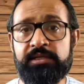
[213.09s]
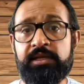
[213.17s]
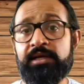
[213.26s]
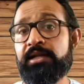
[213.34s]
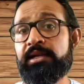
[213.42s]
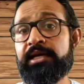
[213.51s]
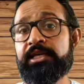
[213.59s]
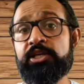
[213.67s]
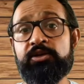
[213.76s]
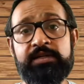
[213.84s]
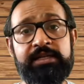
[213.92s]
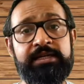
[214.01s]
like
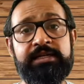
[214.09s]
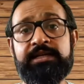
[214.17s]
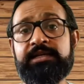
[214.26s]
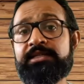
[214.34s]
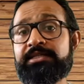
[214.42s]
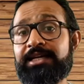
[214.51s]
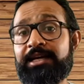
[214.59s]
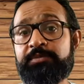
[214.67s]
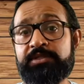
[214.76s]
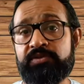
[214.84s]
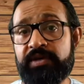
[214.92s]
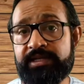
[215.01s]
utilities,
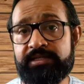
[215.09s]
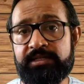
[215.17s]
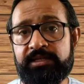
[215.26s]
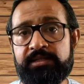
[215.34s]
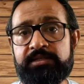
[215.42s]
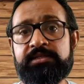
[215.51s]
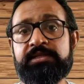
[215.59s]
abstractions,